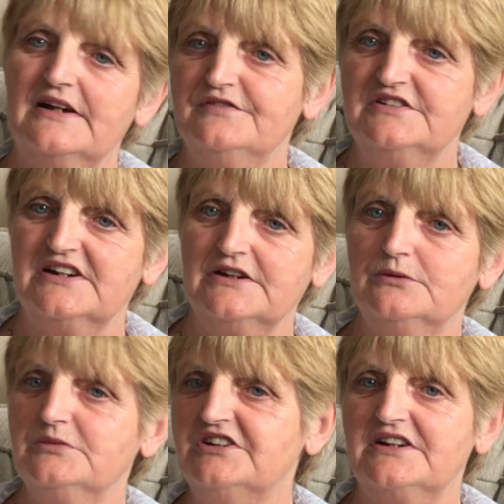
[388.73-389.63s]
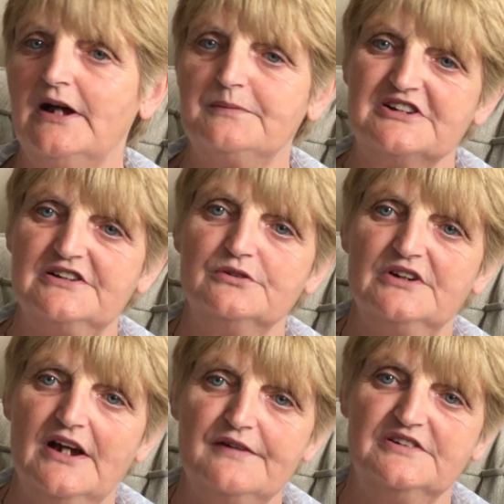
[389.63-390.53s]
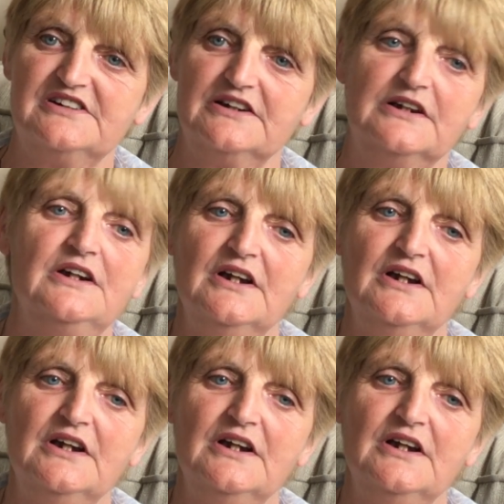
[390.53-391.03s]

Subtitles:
everything. We did absolutely everything.